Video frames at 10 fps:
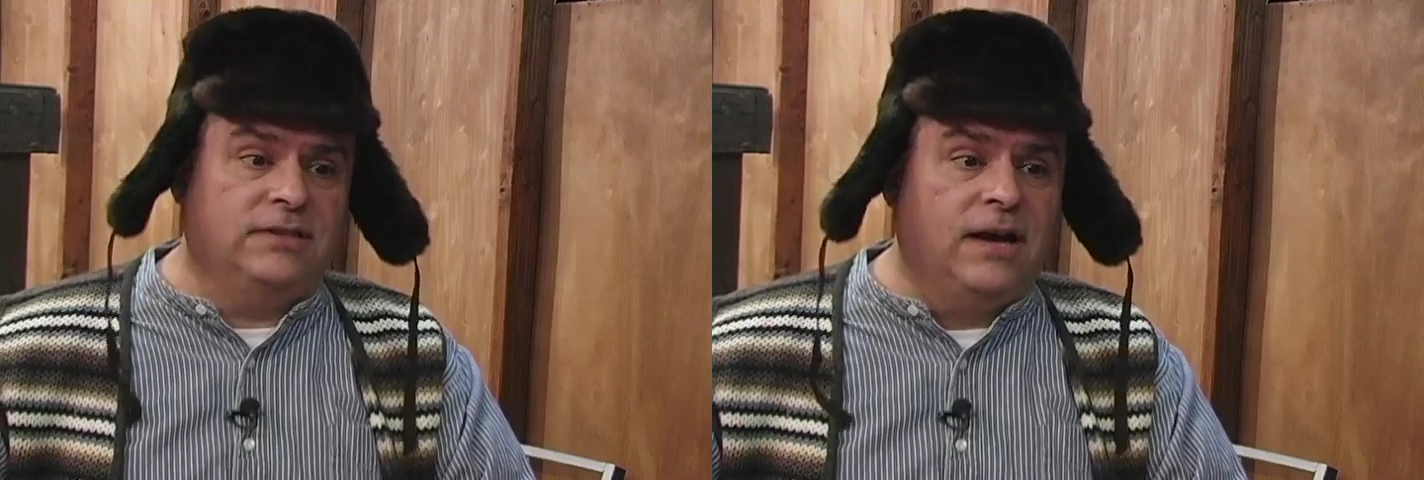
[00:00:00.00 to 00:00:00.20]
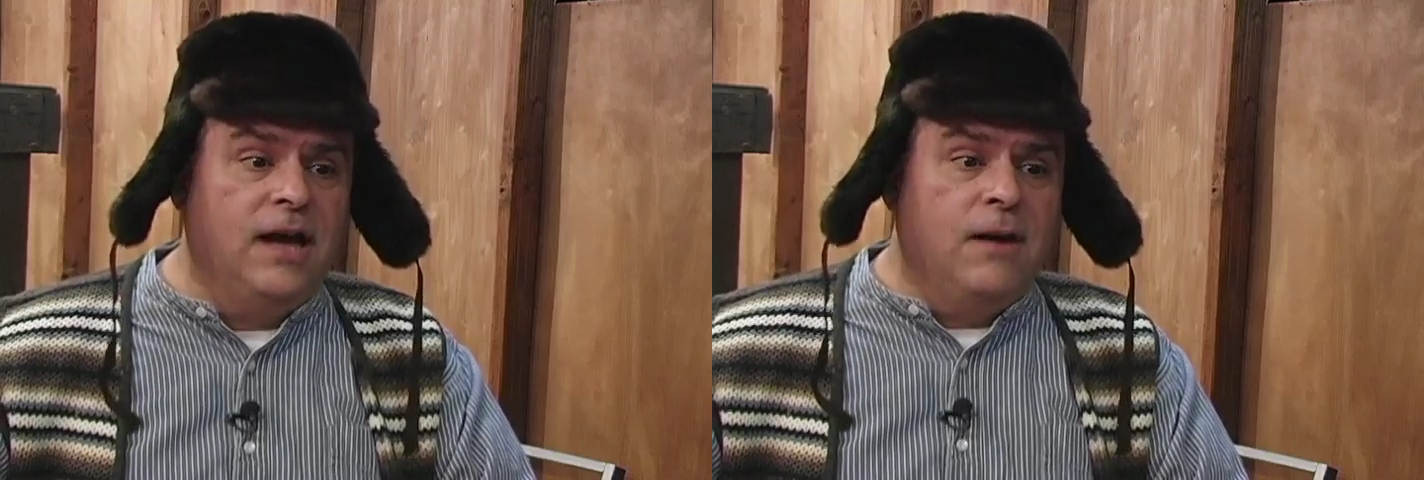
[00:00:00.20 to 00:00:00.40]

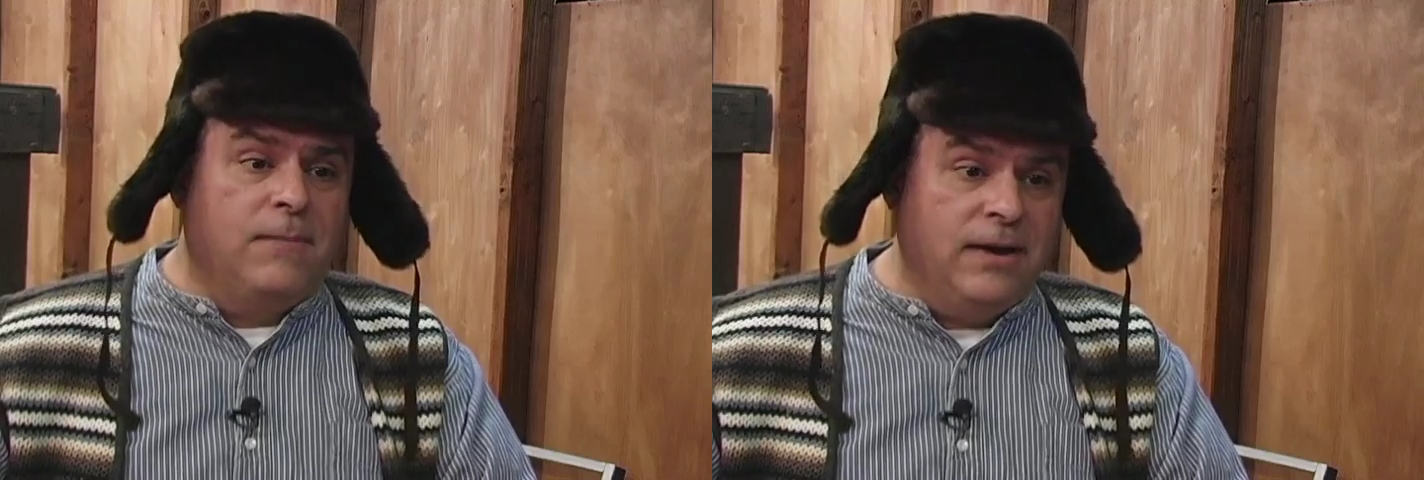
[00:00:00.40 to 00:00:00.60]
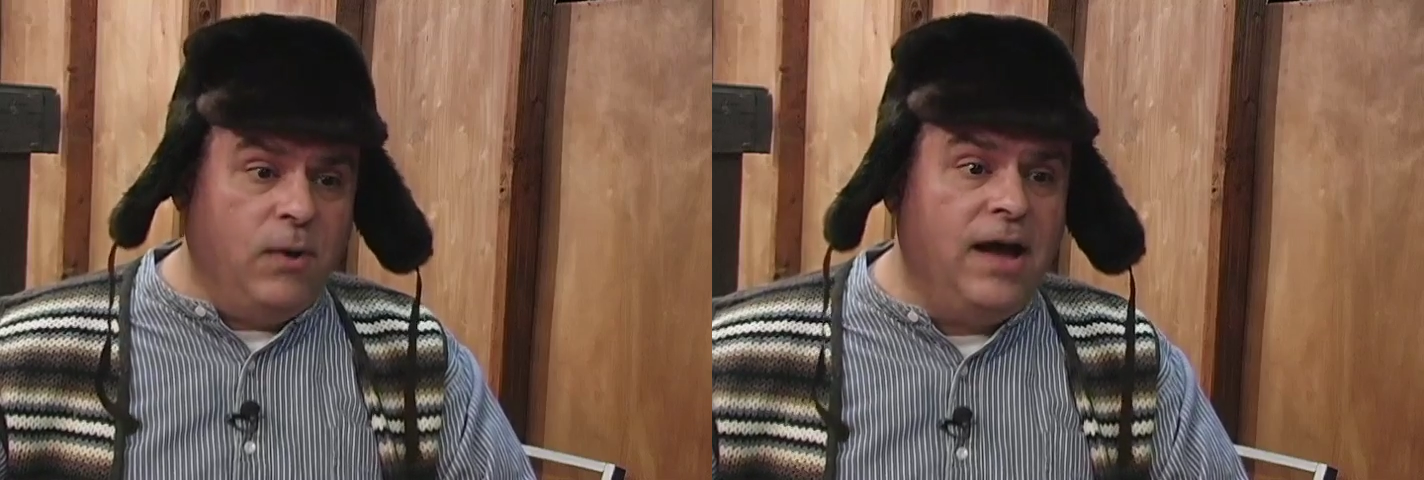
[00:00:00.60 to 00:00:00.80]
Uh,
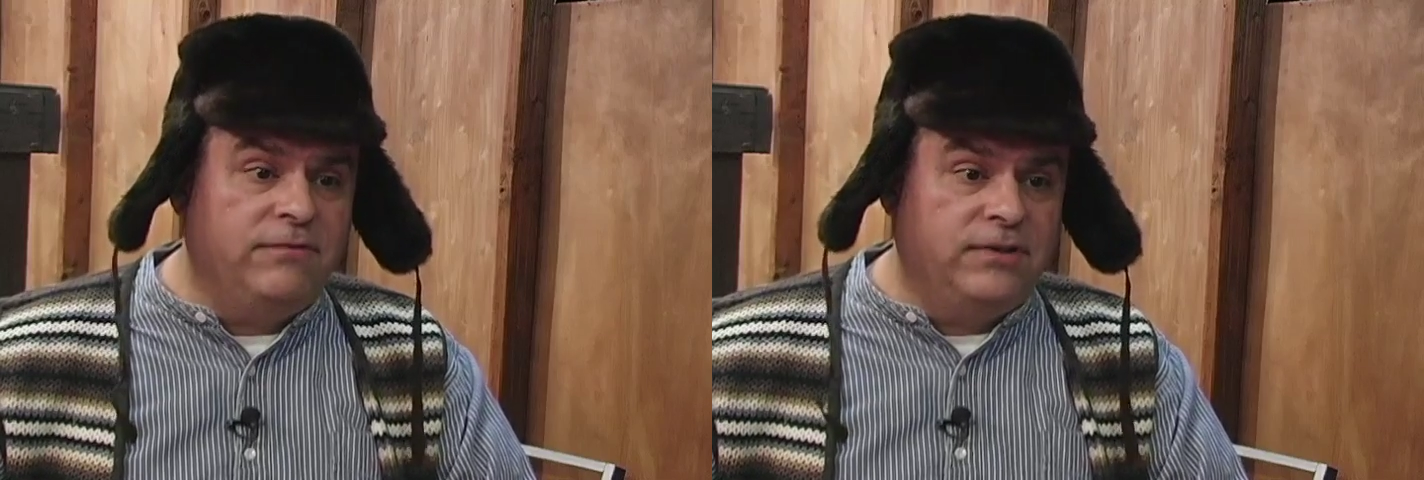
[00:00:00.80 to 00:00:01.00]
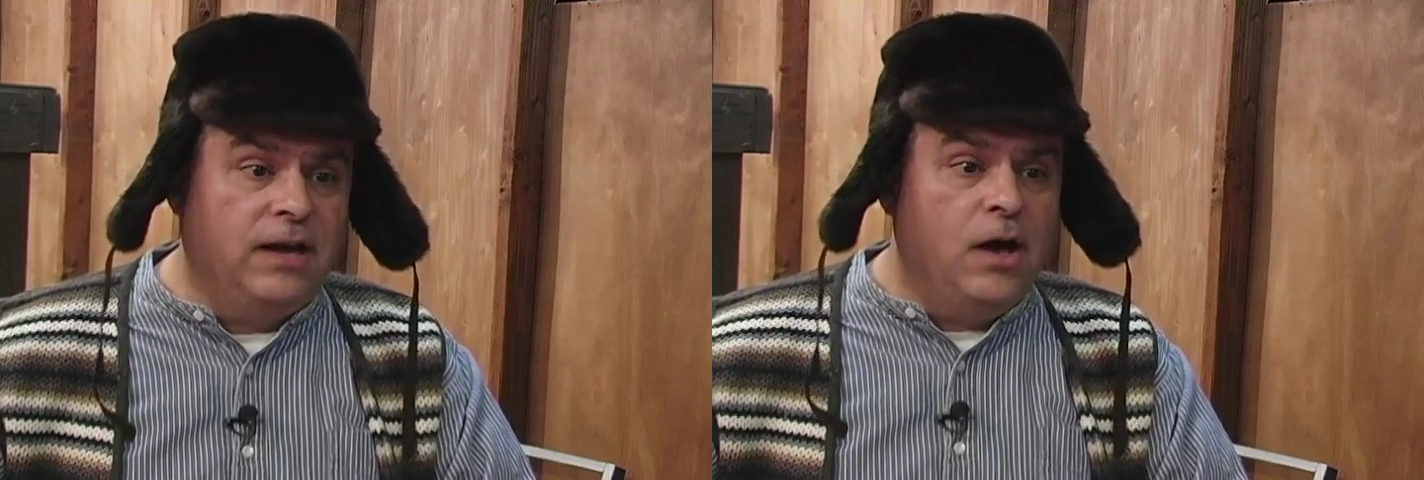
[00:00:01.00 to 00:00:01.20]
my
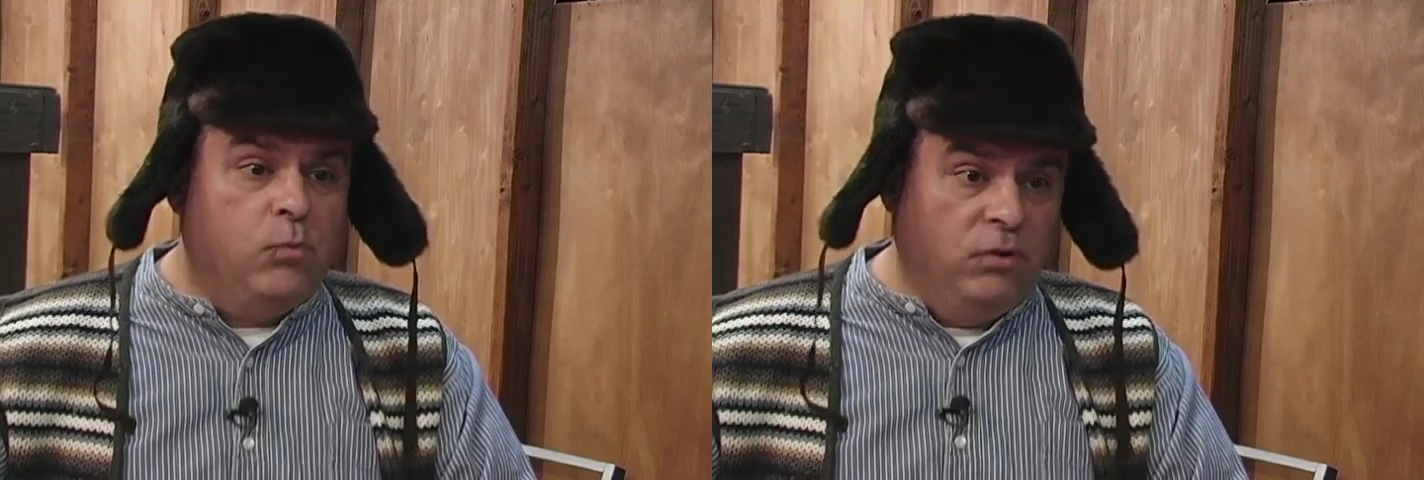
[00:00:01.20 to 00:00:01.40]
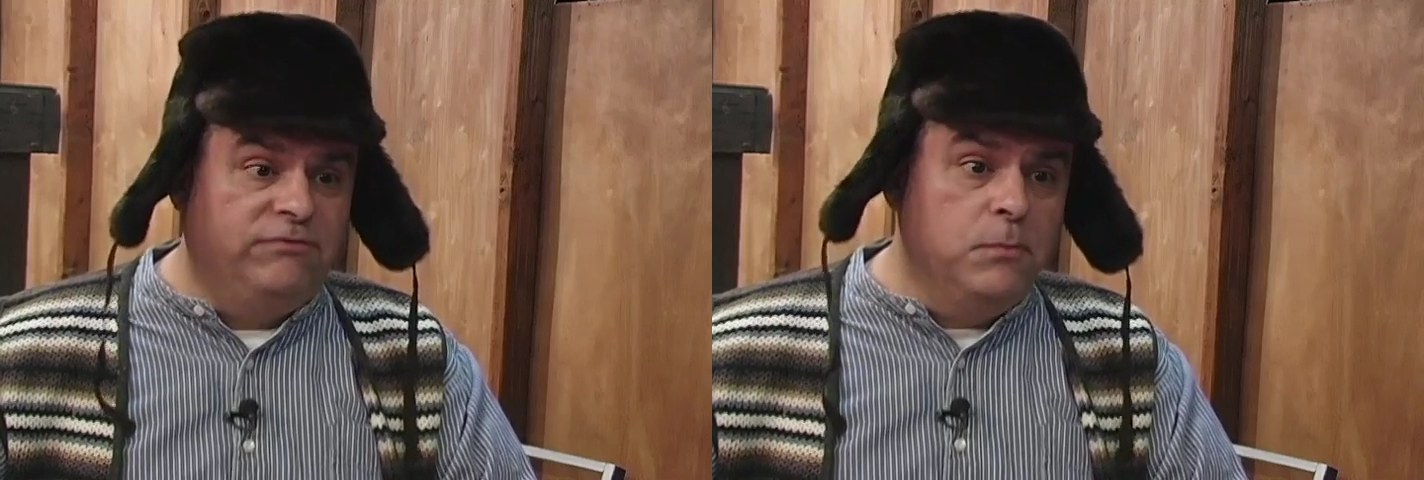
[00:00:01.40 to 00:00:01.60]
wife, uh,
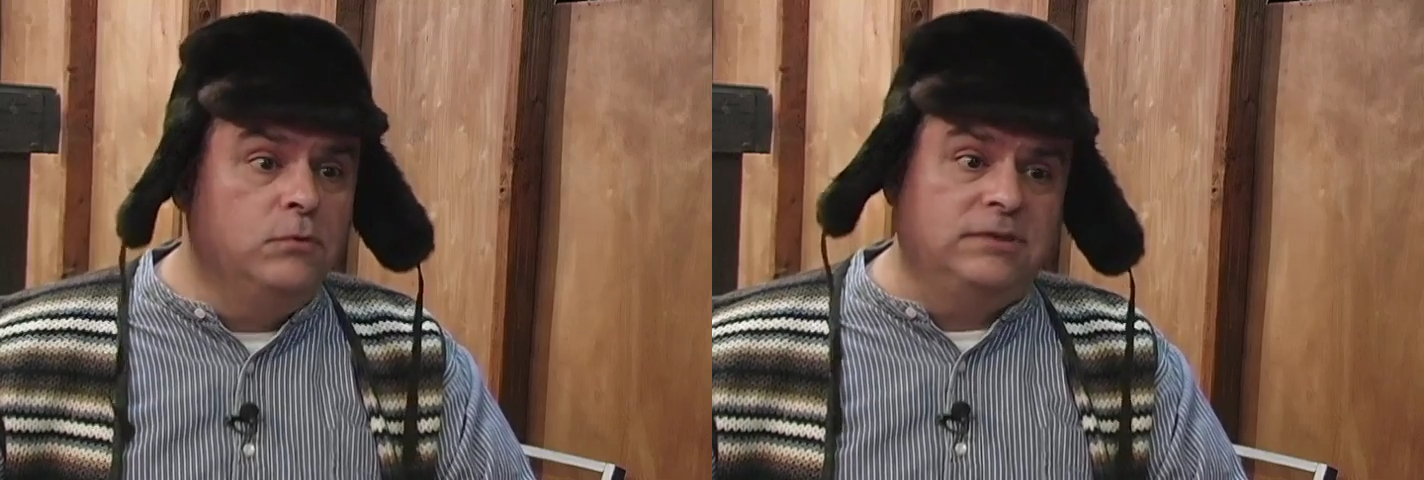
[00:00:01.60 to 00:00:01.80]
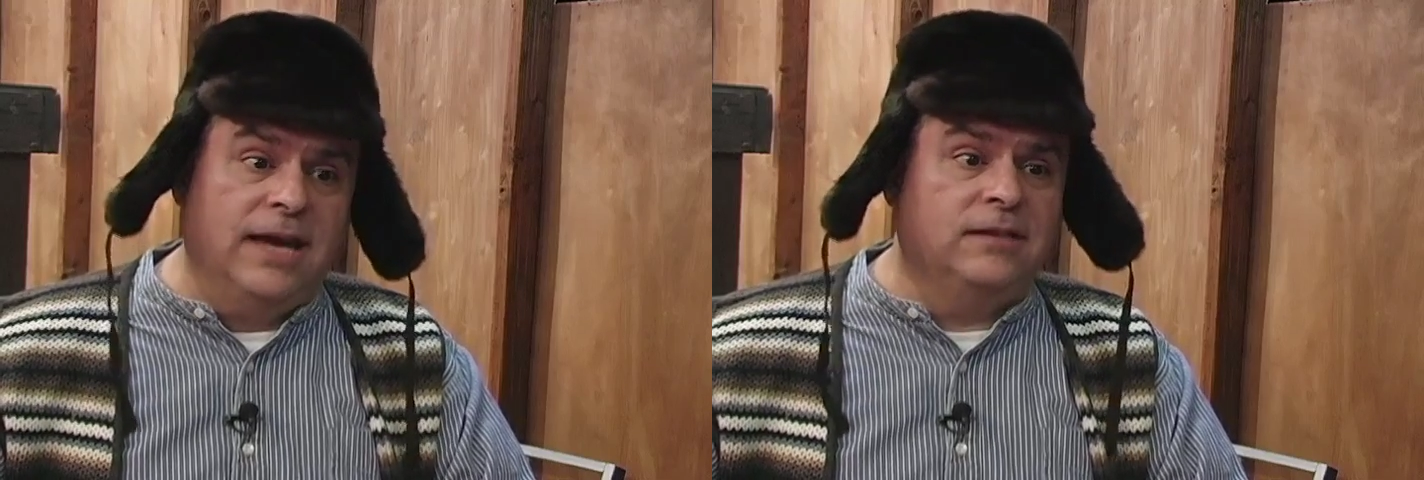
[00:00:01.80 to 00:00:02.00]
Wolf
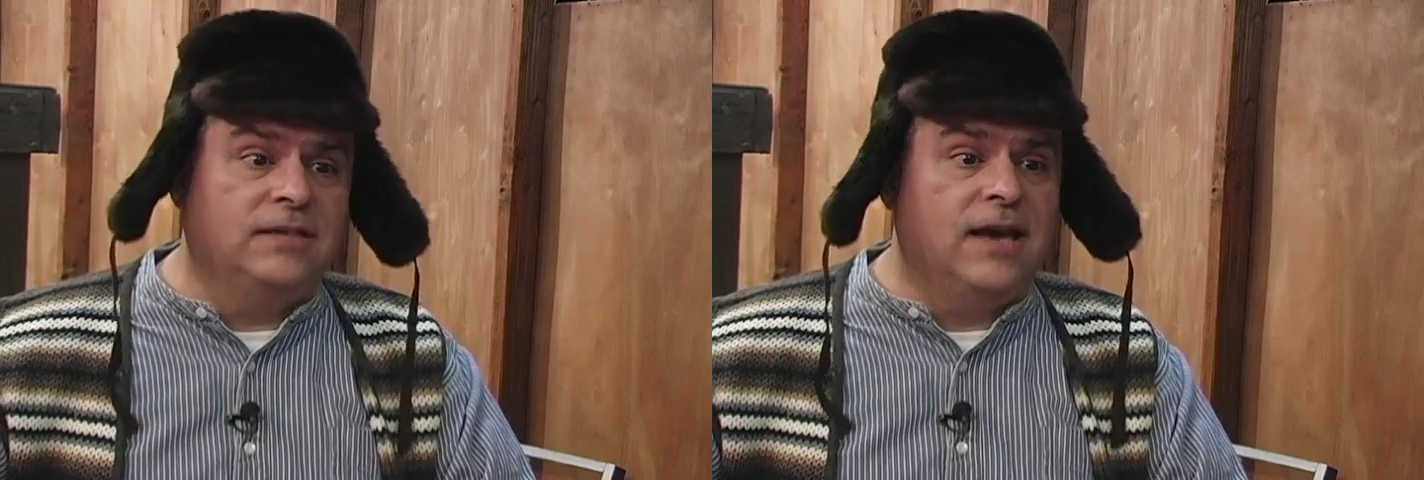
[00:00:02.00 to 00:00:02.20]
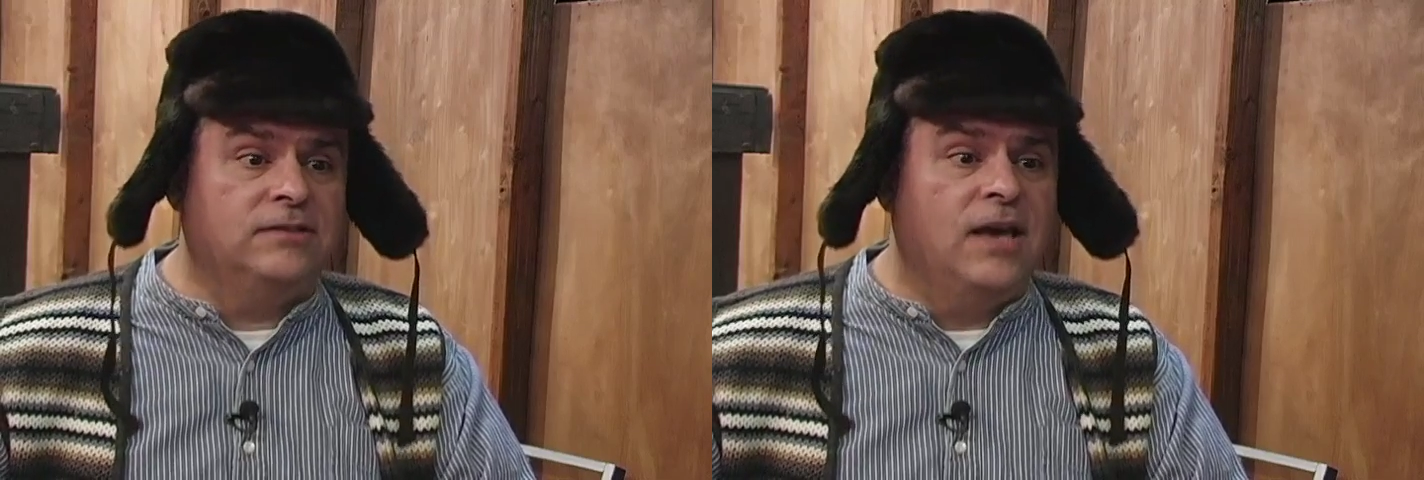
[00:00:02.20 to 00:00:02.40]
Moon Dance,
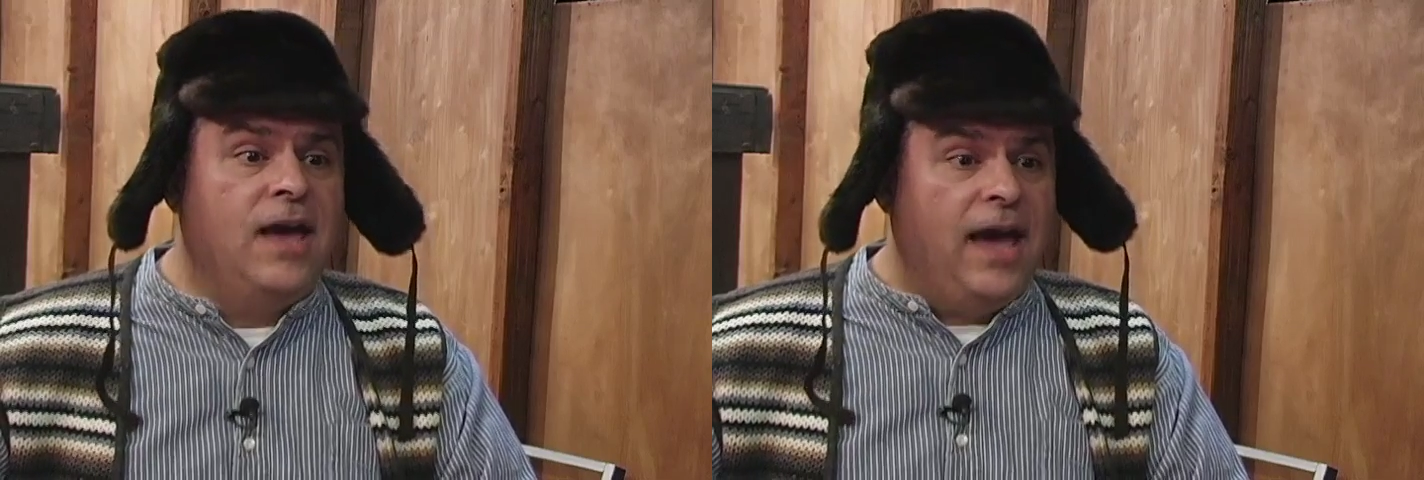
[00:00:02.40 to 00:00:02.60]
has,